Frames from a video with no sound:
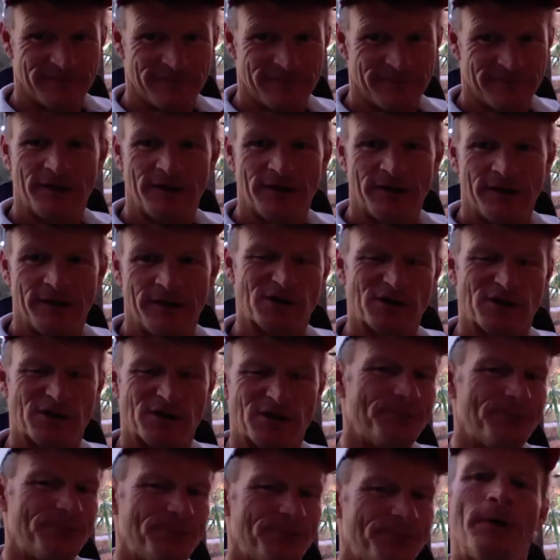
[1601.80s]
Good.
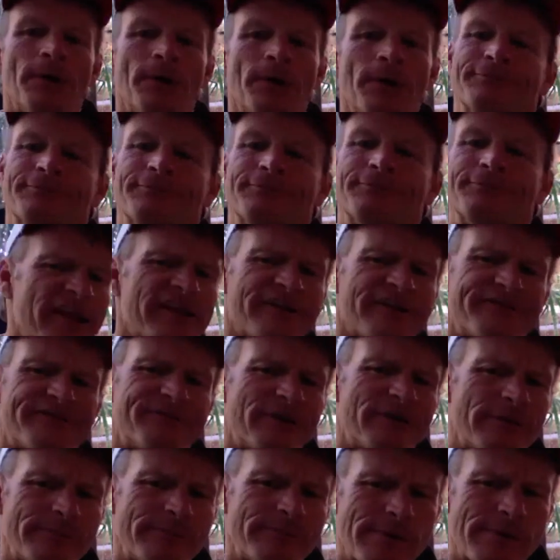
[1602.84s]
Thank you very
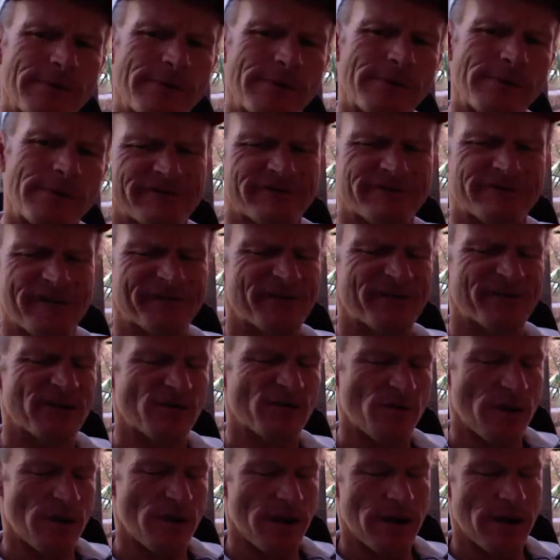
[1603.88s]
much for having me.